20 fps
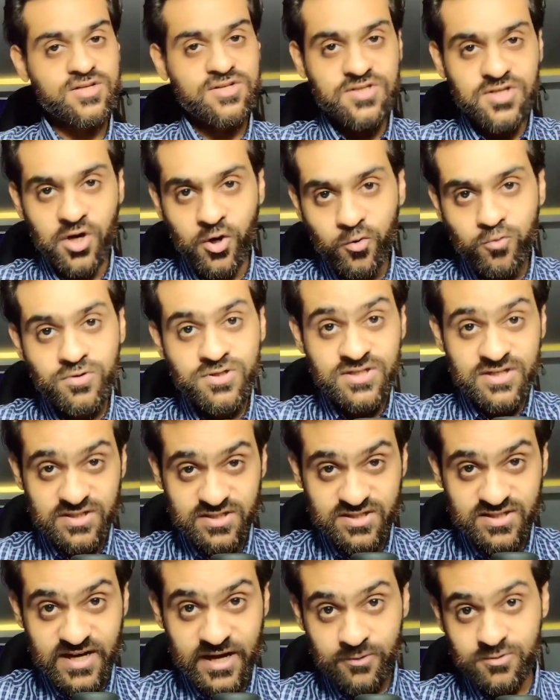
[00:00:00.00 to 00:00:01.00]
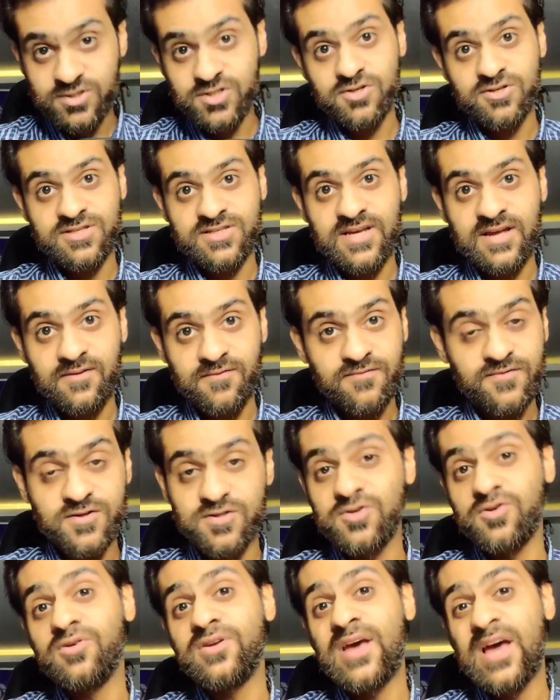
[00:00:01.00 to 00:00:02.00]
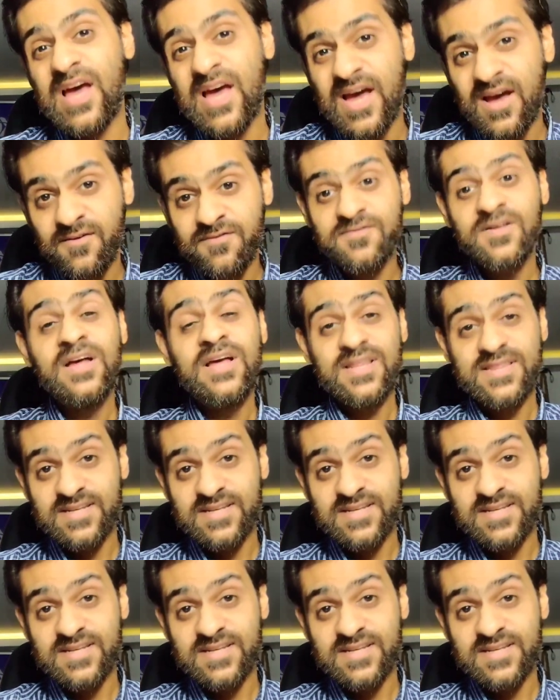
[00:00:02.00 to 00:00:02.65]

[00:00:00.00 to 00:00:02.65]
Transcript: Don't doubt yourself. You don't have